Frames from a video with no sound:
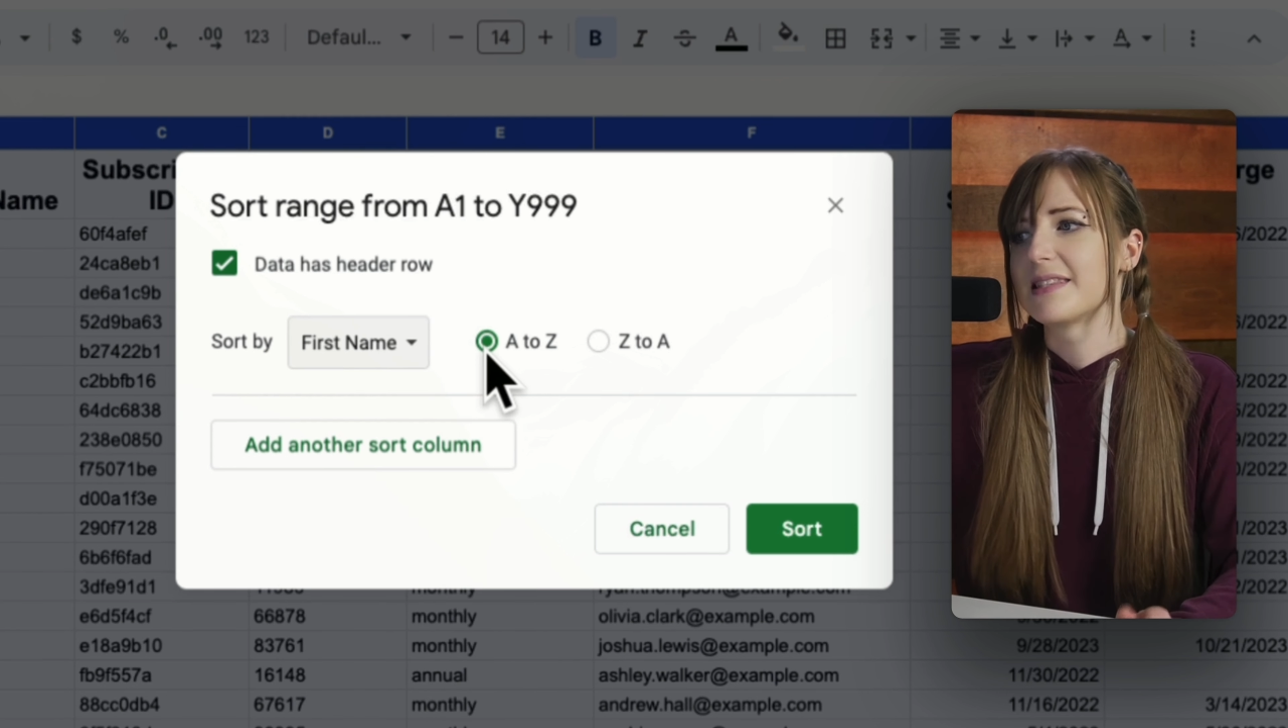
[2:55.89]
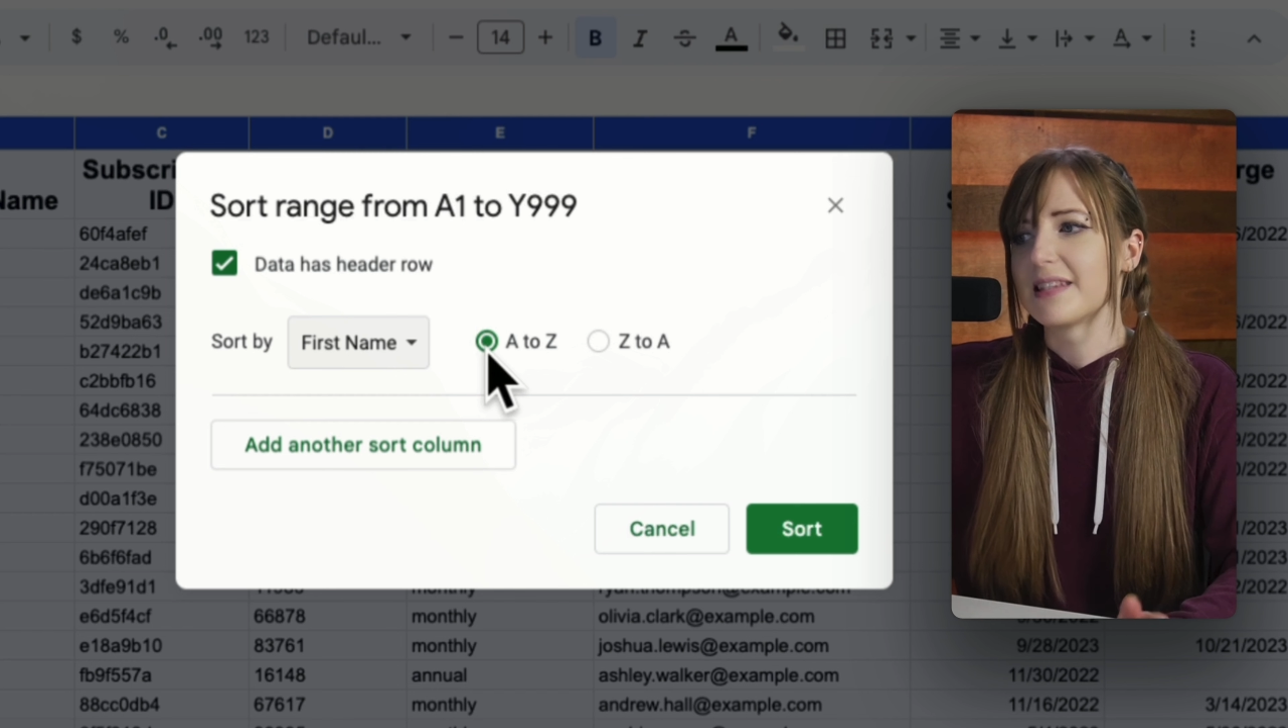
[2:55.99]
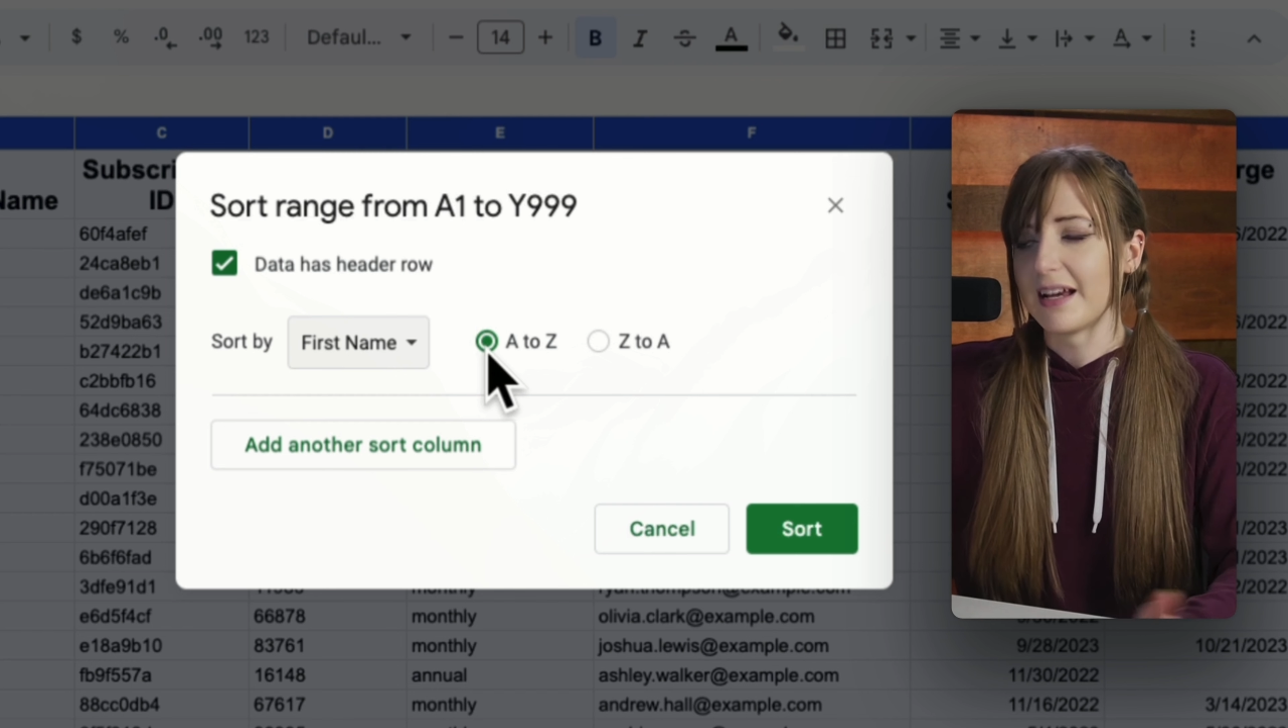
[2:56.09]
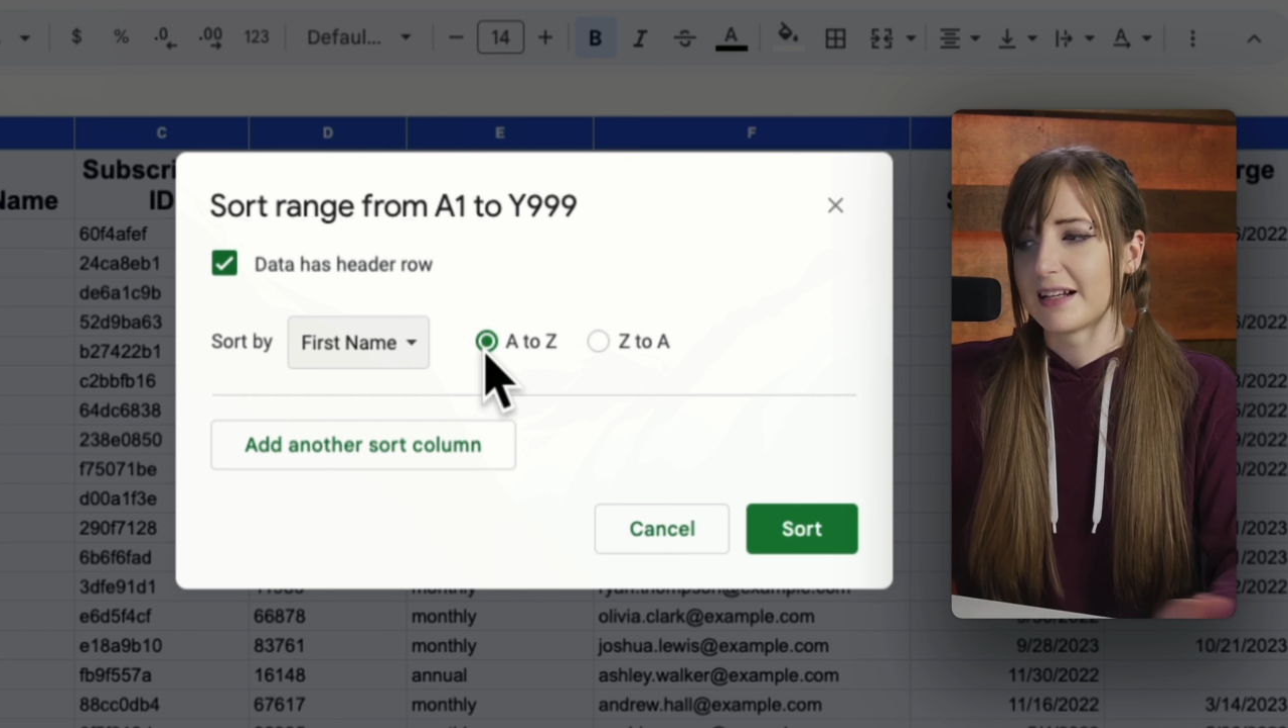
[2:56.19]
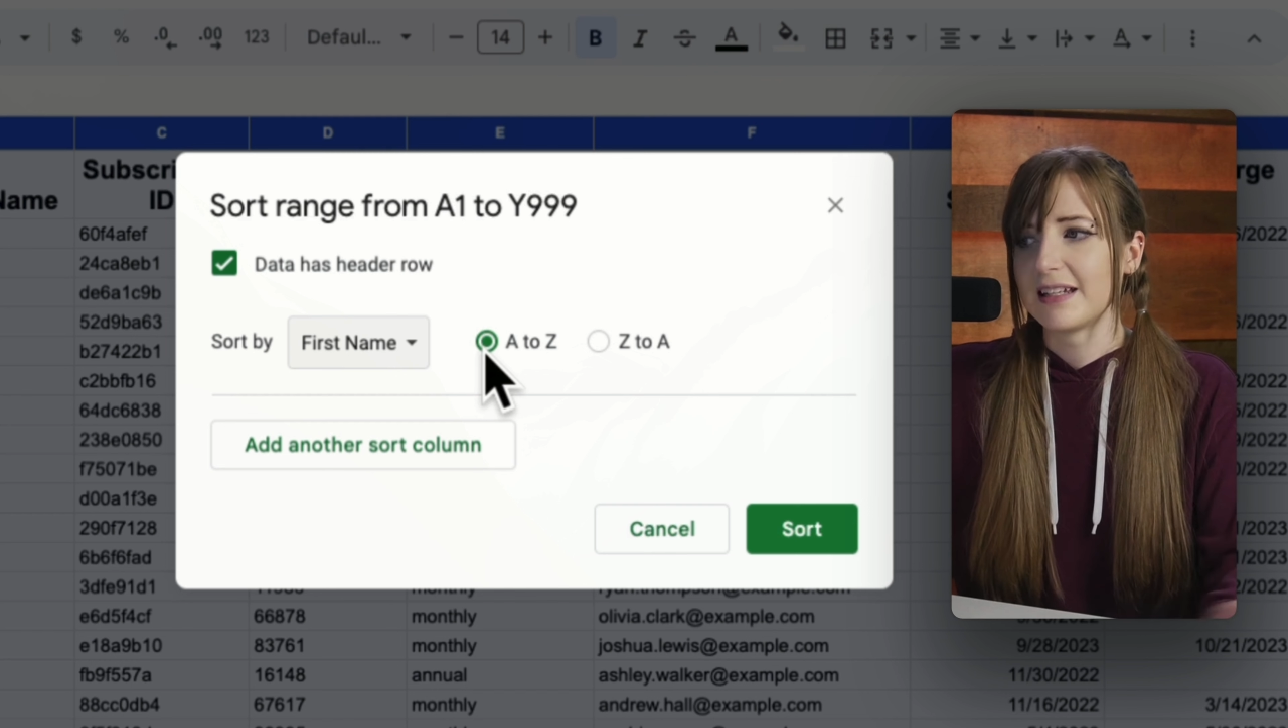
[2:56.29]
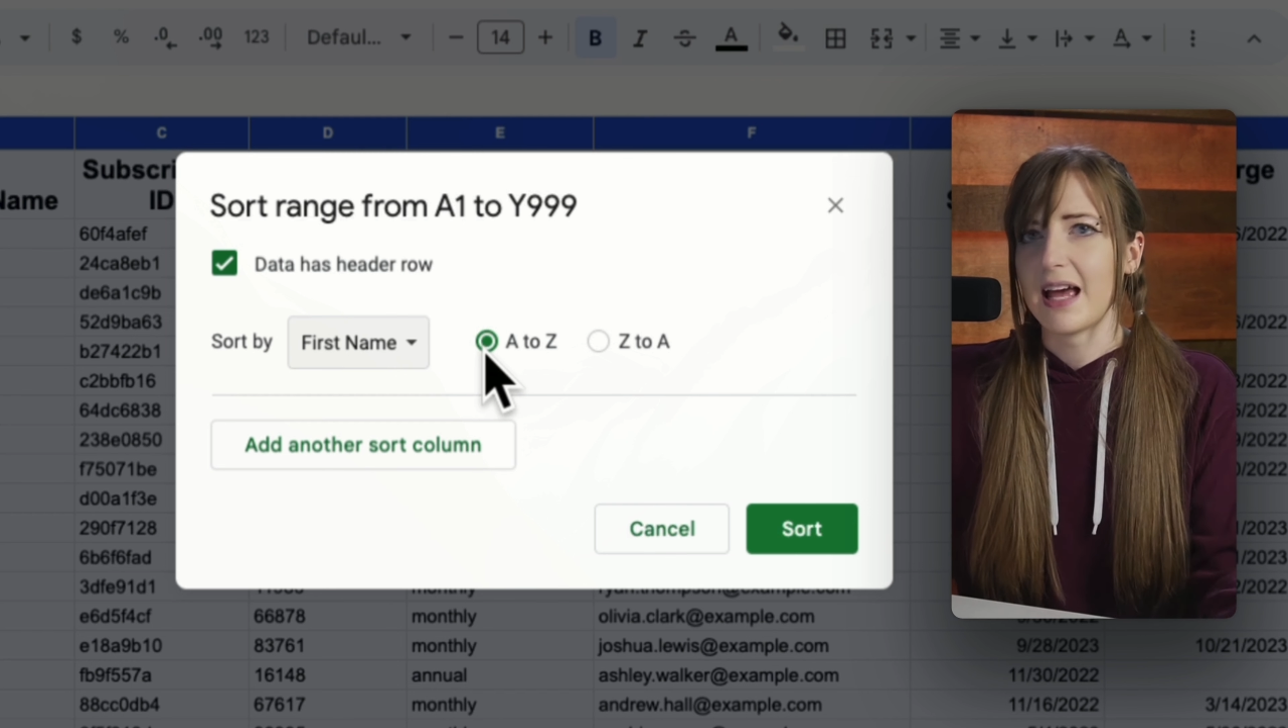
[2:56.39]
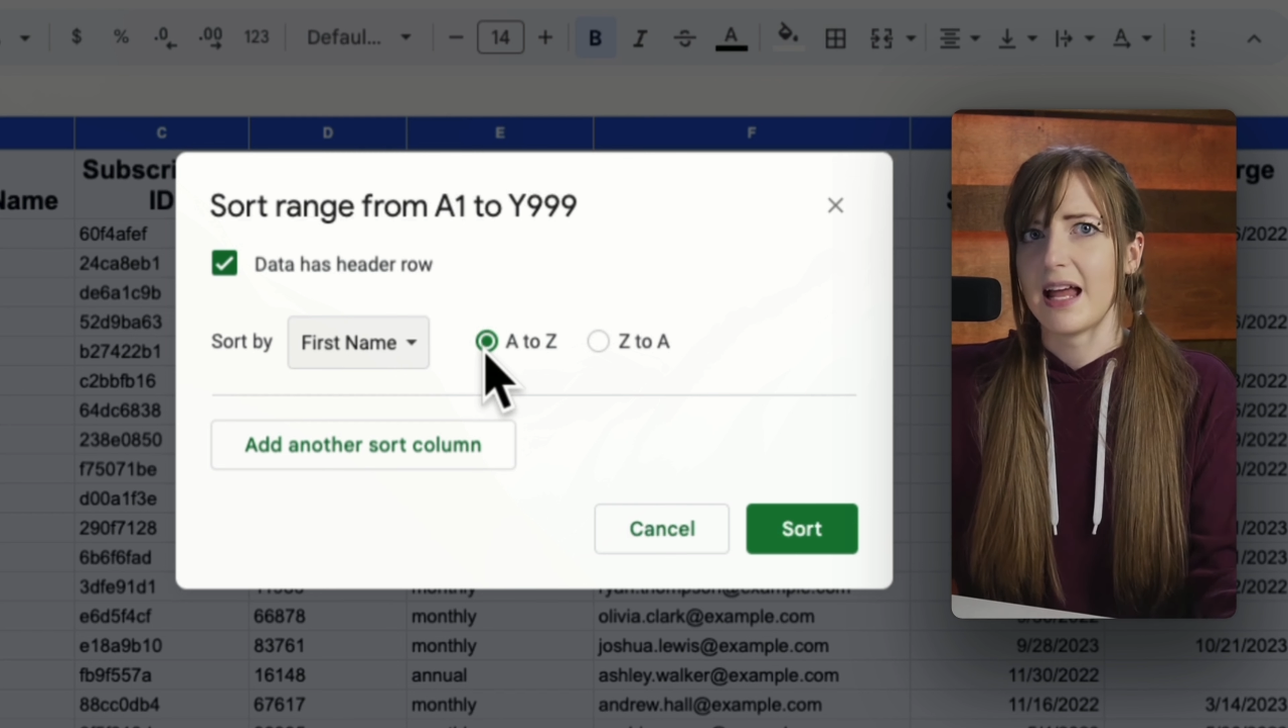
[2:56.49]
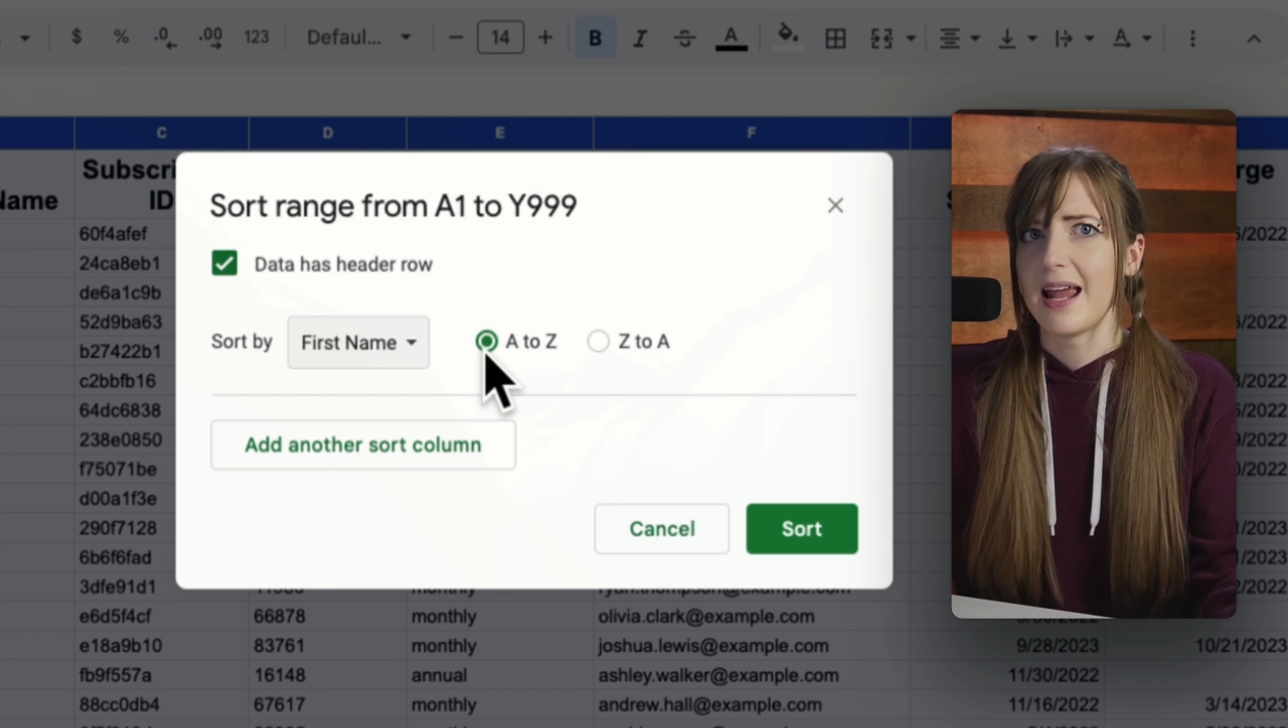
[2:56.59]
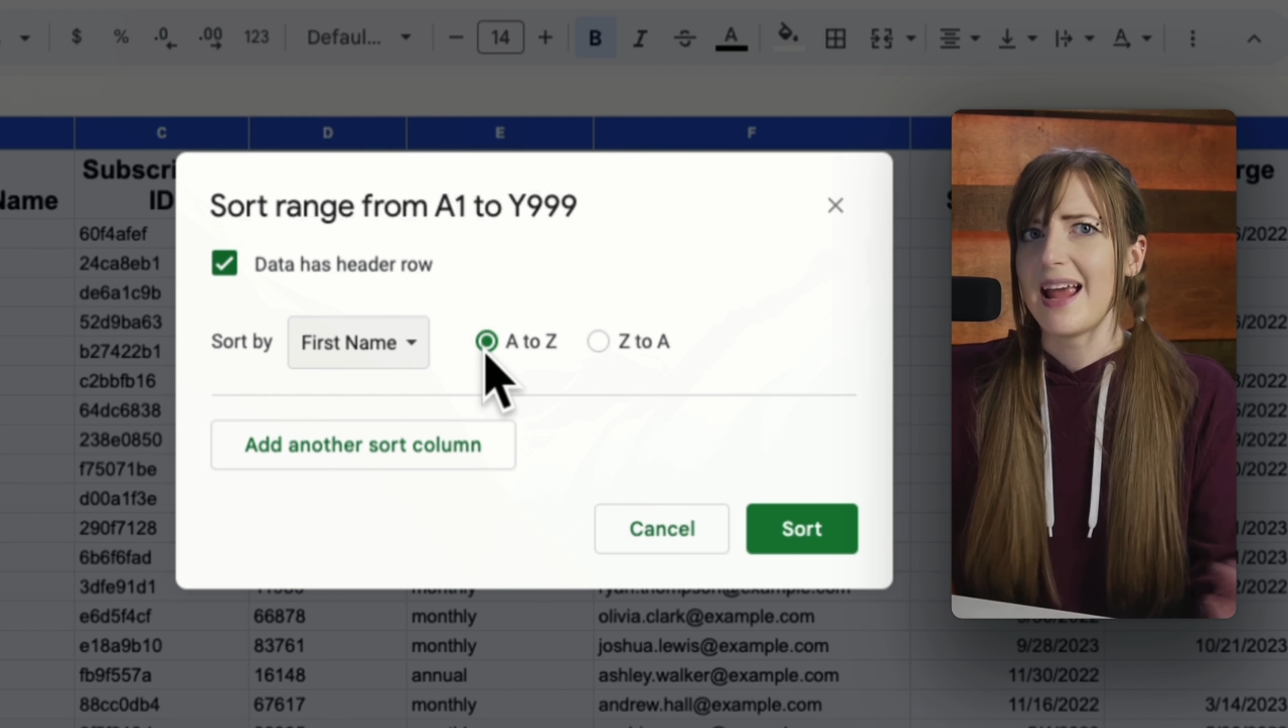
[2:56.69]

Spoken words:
select again,